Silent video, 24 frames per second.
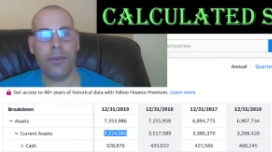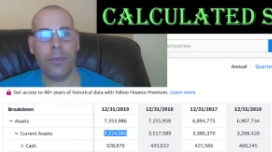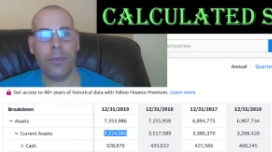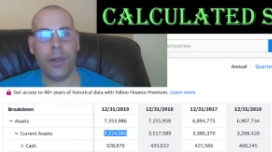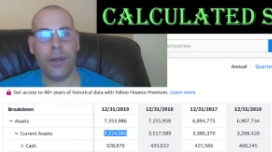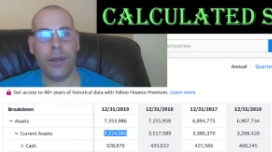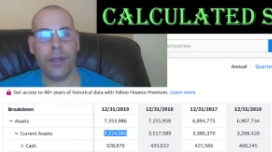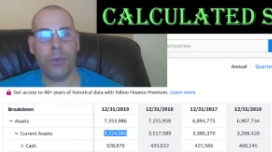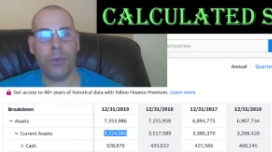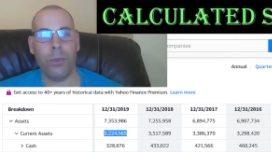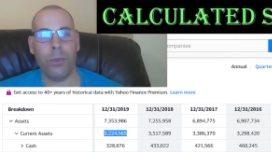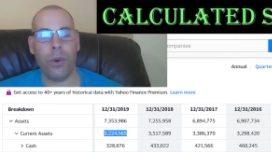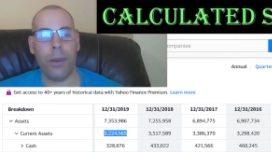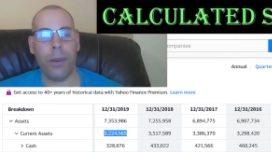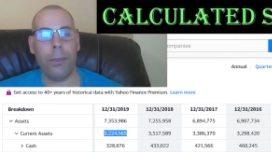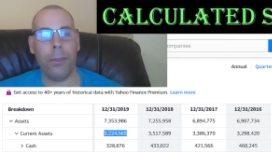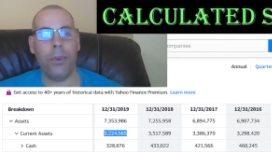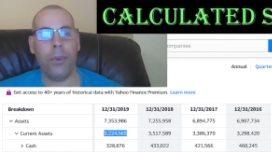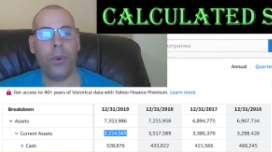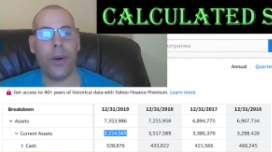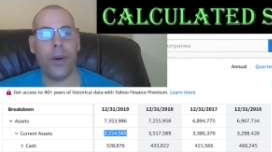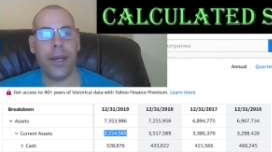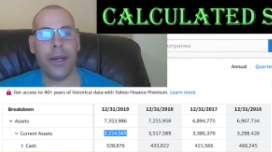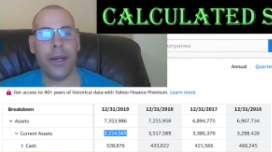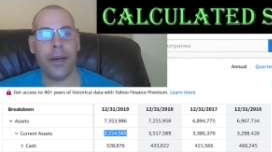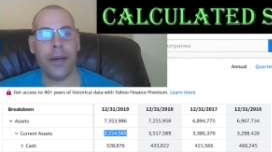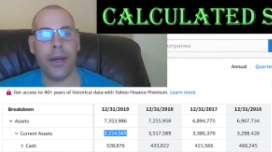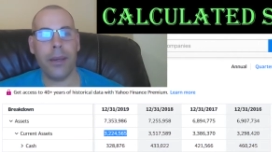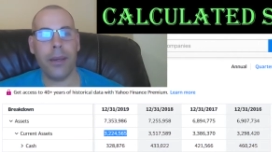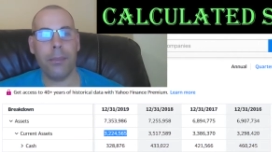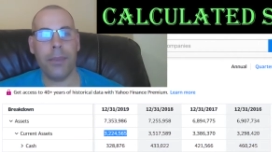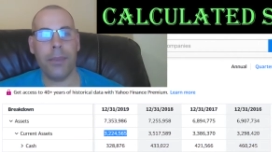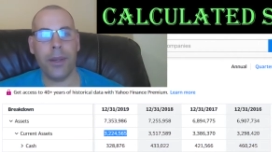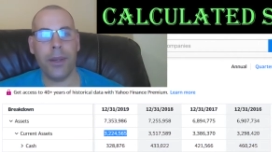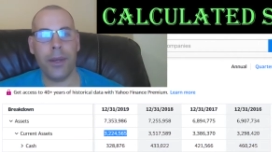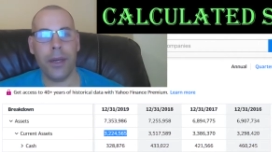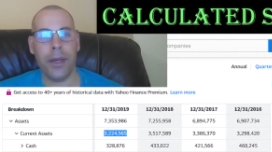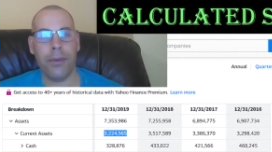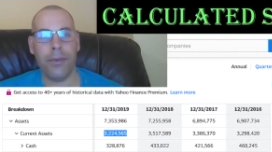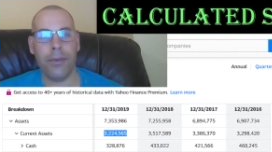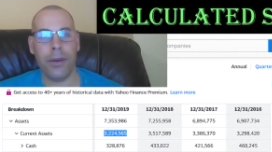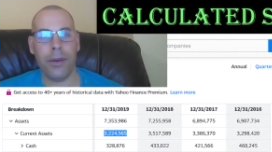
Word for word: receivables, one point nine billion dollars of